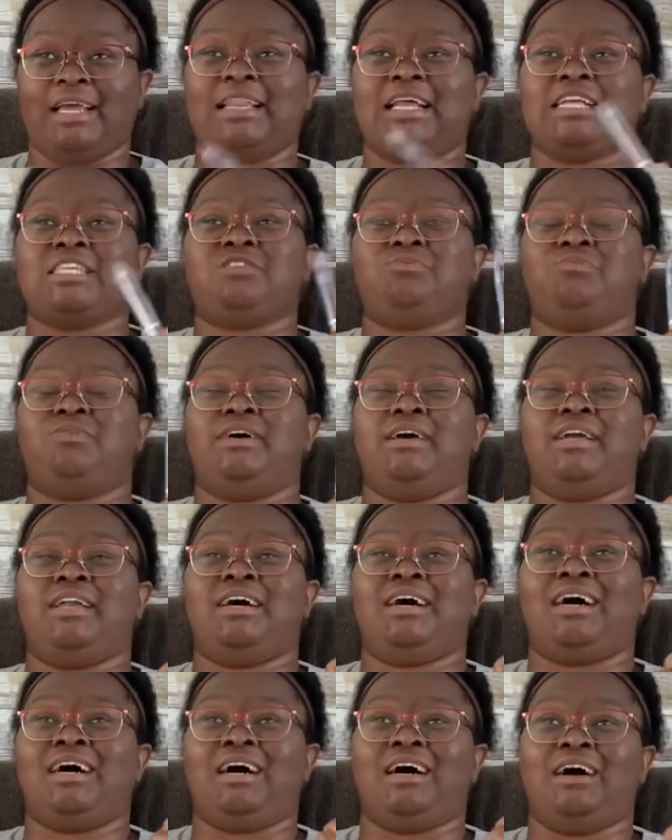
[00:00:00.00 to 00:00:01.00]
That's when
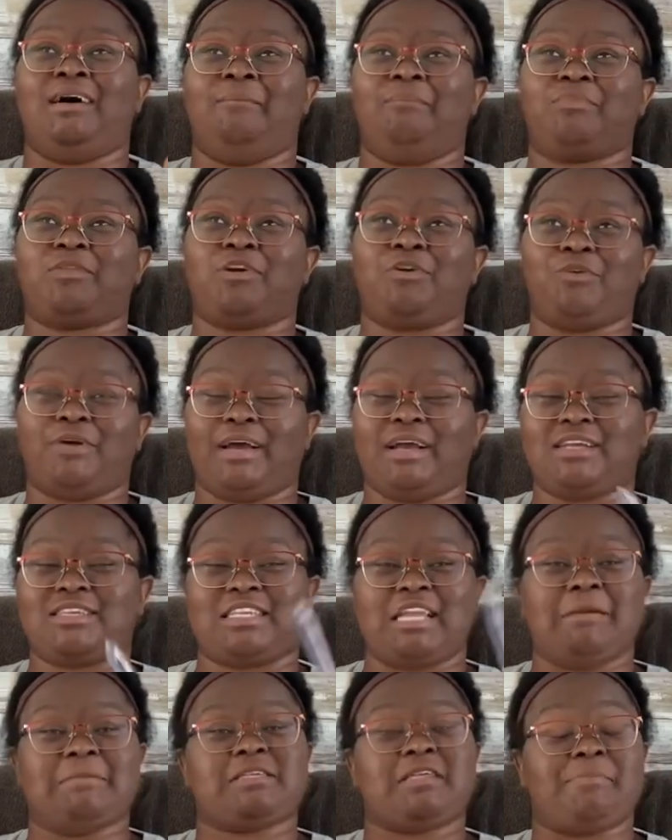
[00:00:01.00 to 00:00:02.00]
Craig
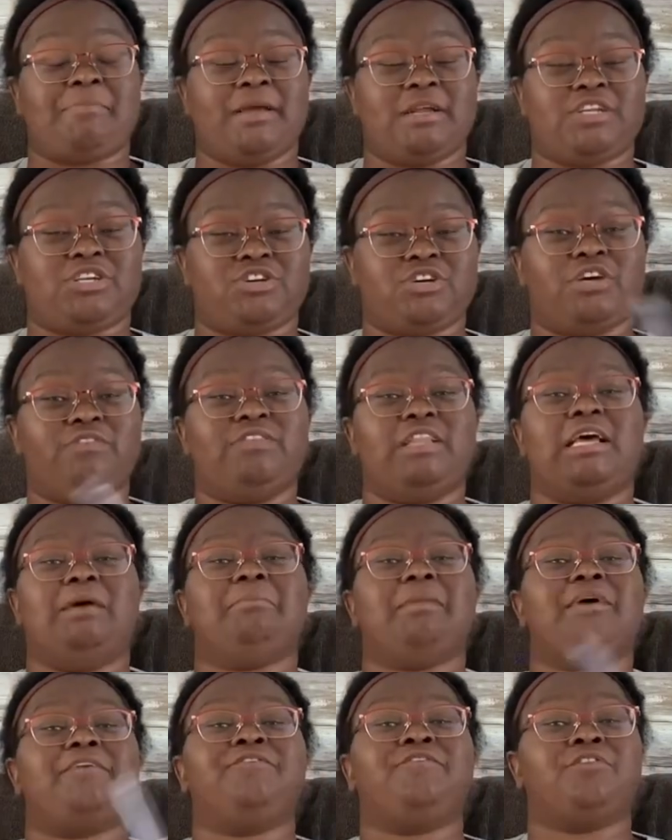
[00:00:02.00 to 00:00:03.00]
snaps a picture of them
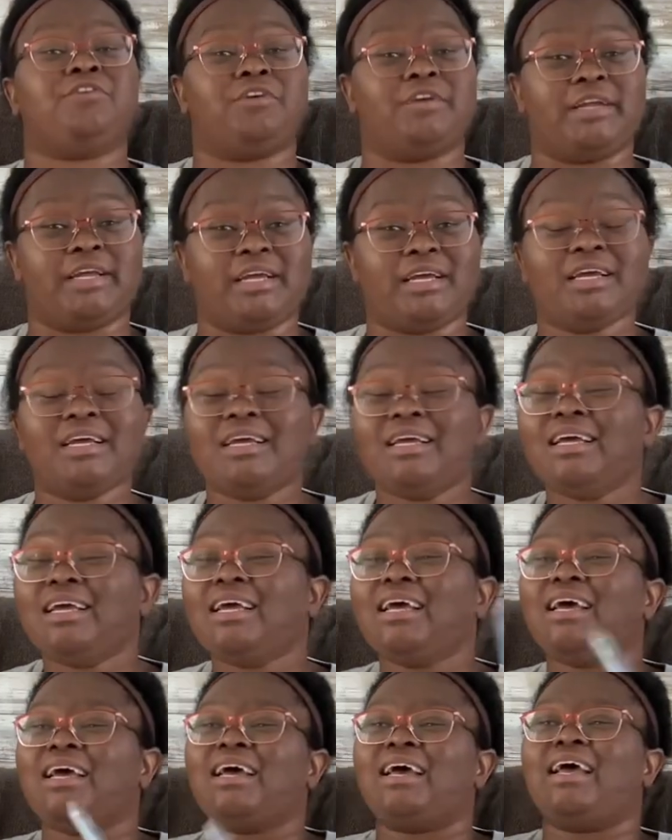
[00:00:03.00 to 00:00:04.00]
like flirting.
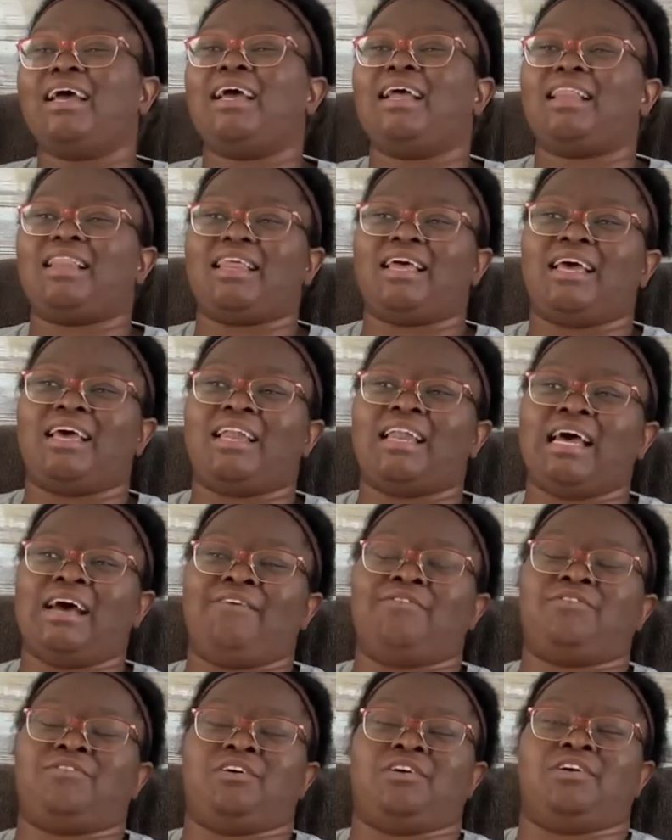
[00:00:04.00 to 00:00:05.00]
And then
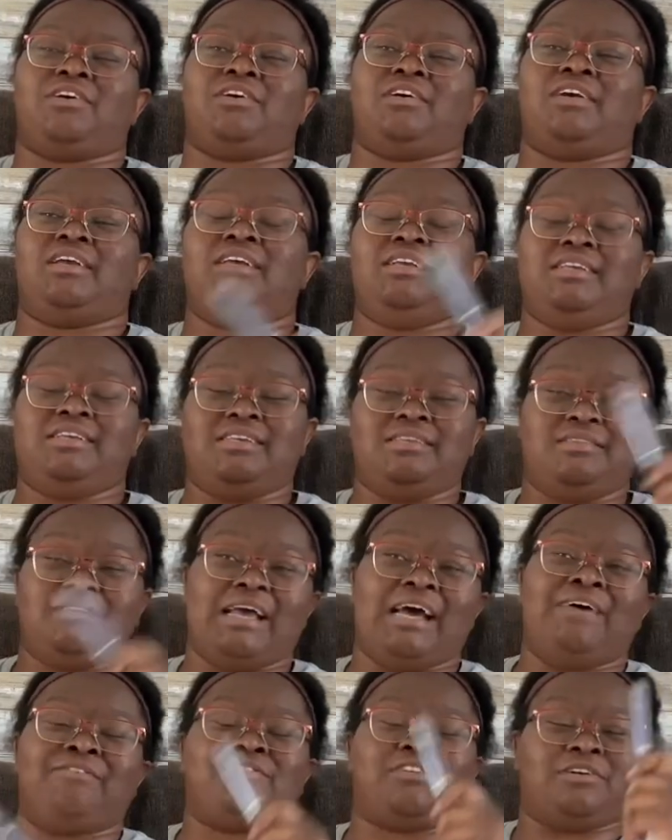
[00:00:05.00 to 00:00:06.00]

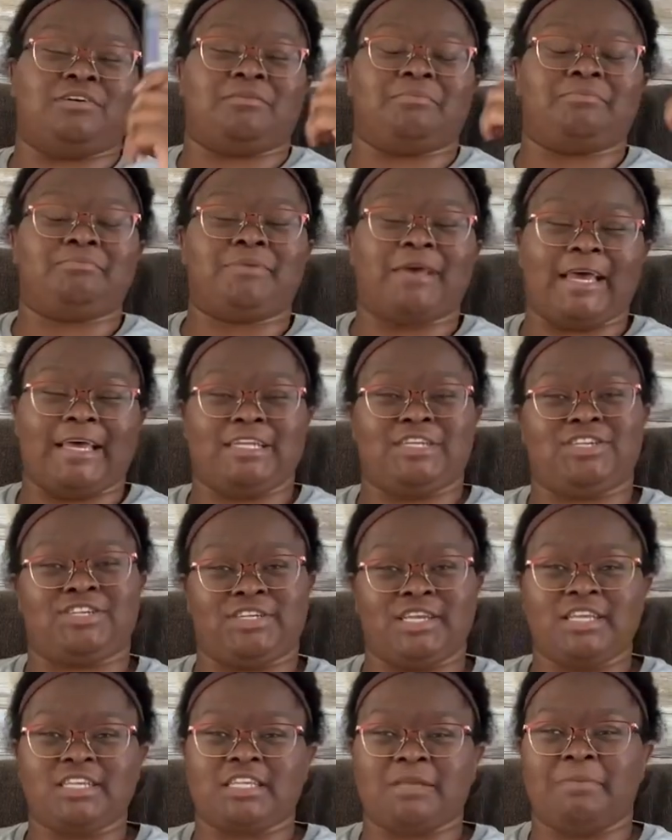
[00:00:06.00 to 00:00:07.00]
after Paige
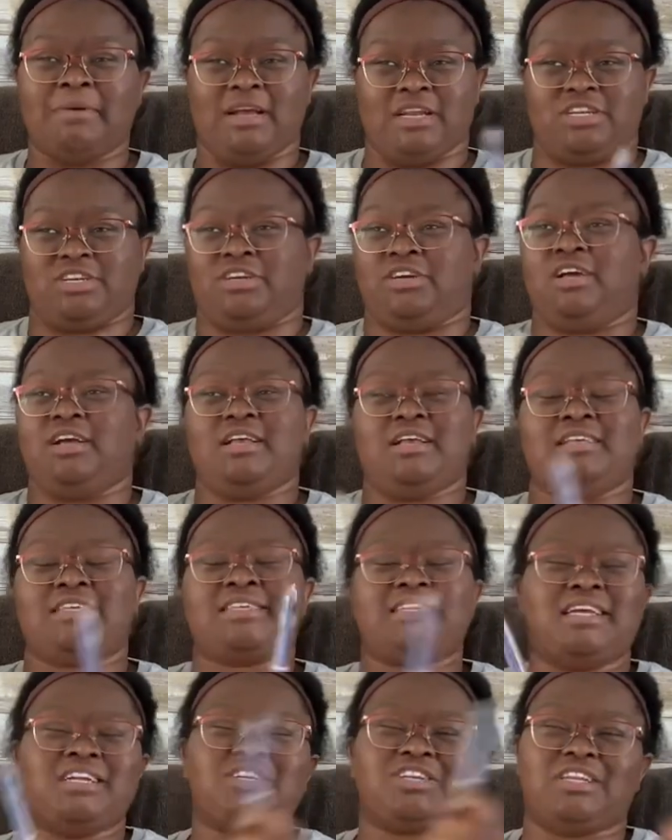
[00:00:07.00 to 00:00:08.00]
sees the picture,
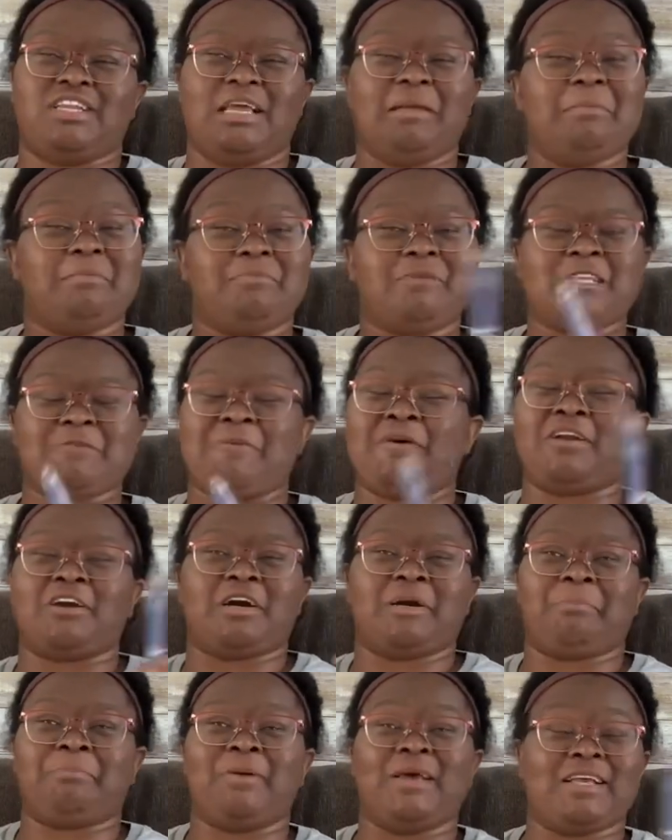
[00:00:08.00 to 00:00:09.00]
essentially
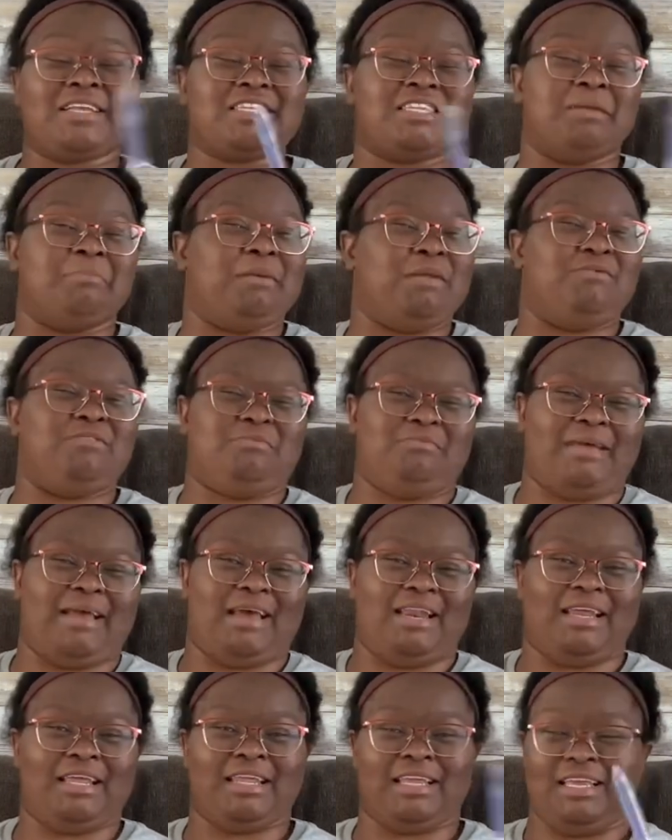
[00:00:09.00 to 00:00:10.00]
Spinner picks to be with
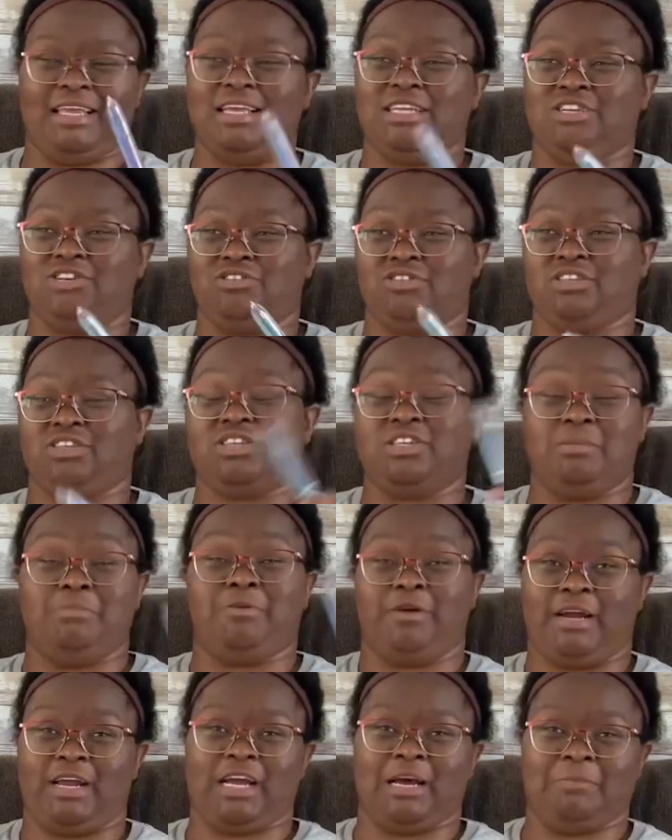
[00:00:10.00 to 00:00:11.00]
Manny. Like, he chooses to
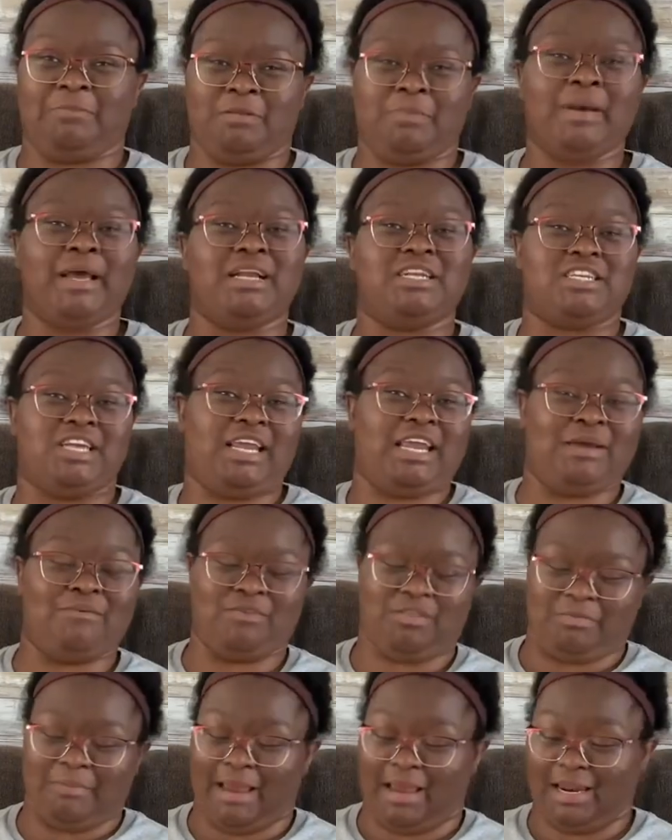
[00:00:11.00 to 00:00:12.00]
break up with Paige and get
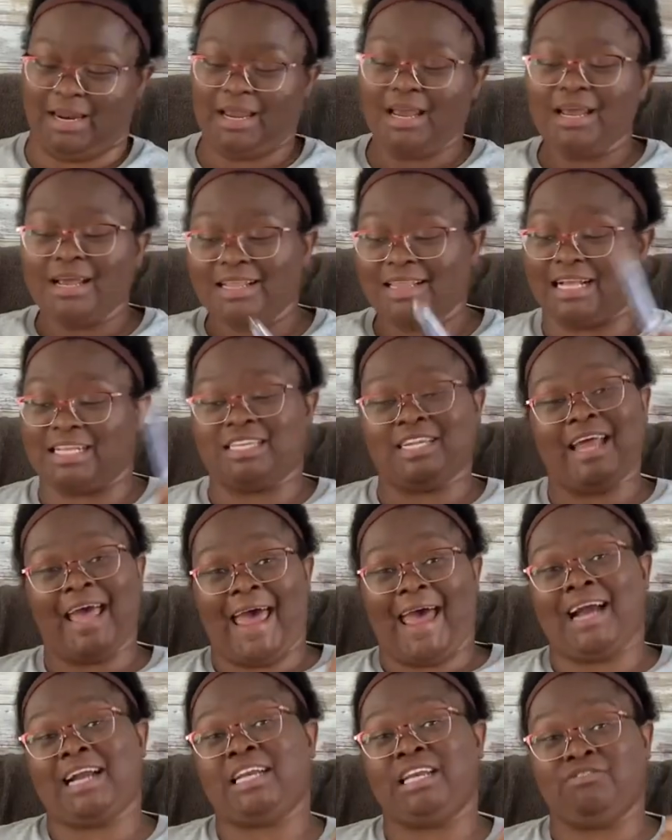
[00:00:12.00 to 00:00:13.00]
with Manny. That's an
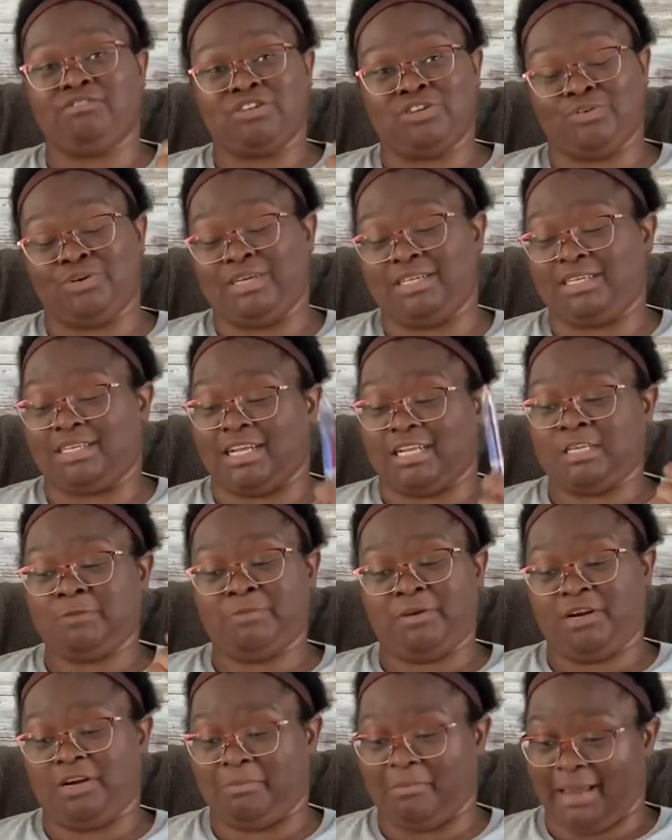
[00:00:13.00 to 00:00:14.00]
active choice that
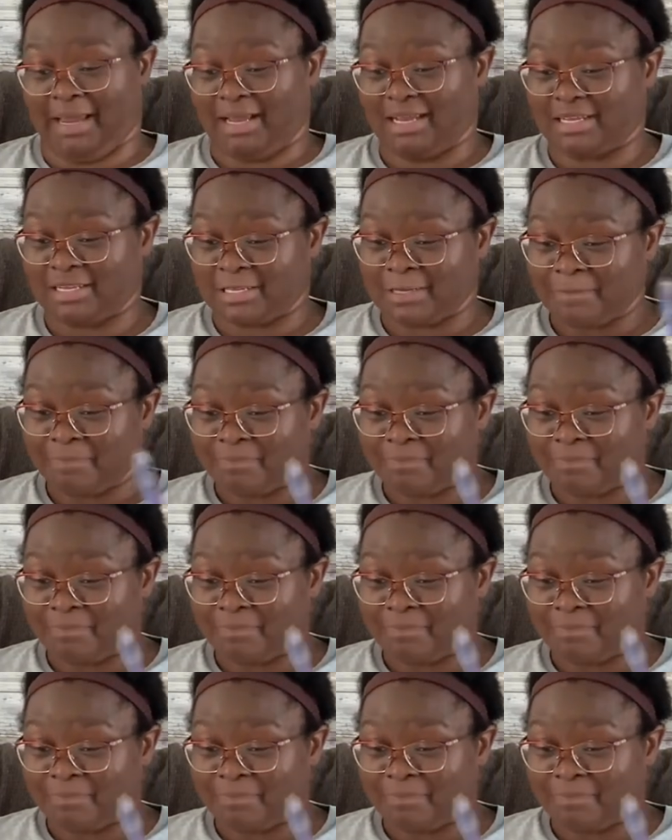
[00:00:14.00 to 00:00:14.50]
Spinner makes.